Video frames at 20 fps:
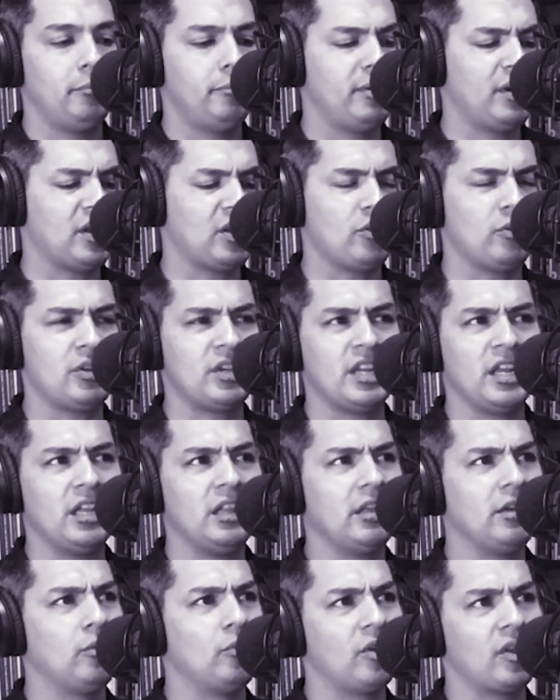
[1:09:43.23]
but you're
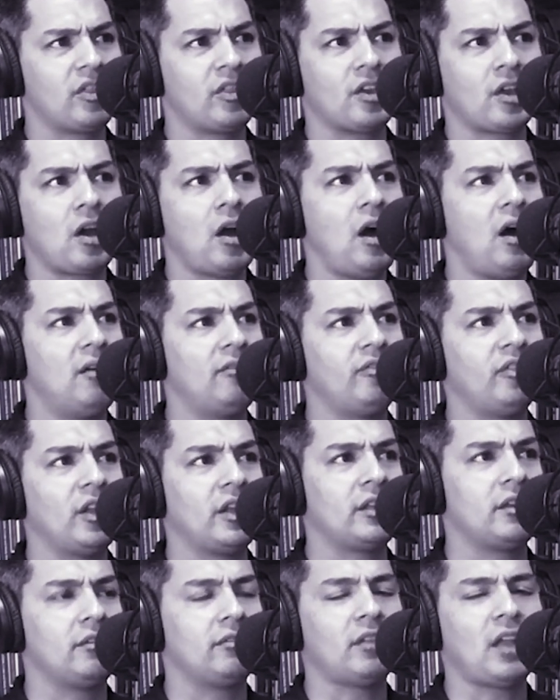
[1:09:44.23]
dealing with the
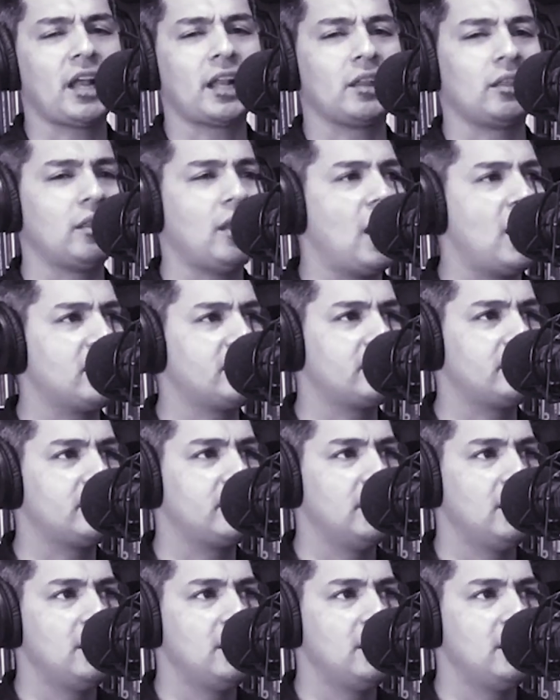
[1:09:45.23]
conflict of like lust,